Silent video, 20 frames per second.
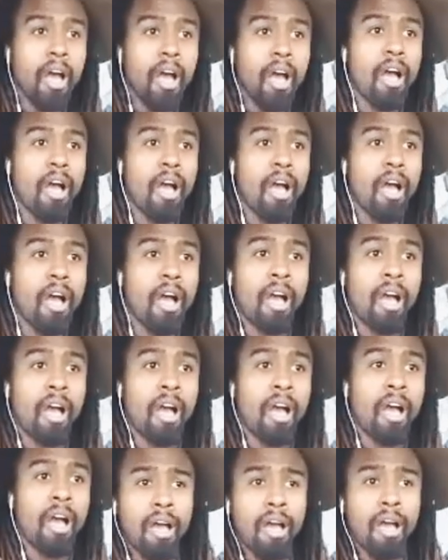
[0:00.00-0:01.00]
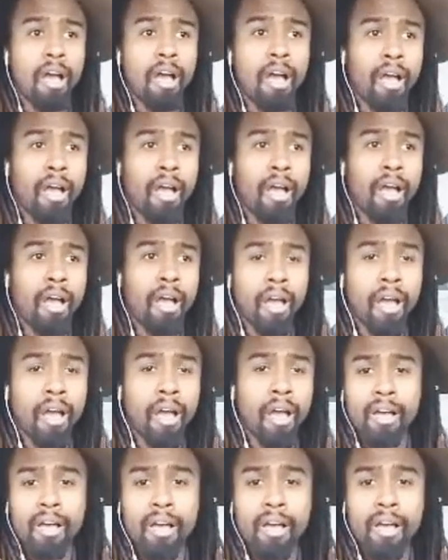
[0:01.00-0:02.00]

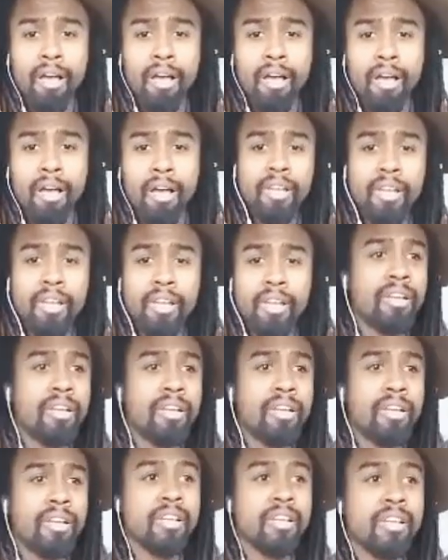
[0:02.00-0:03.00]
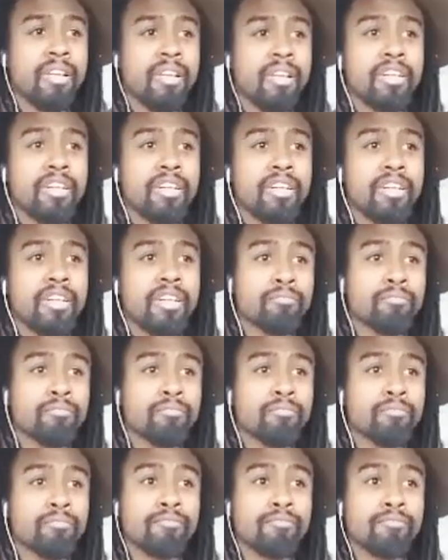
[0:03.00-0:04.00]

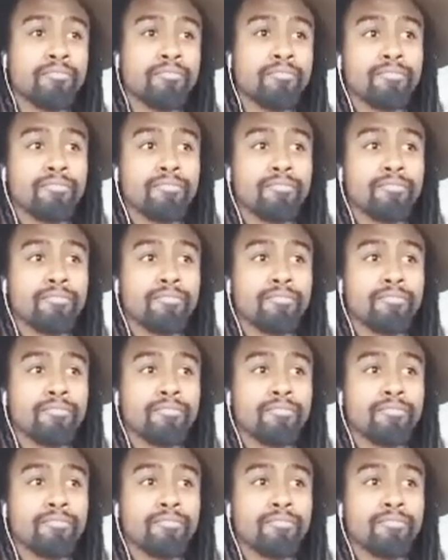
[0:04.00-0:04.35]
[no speech]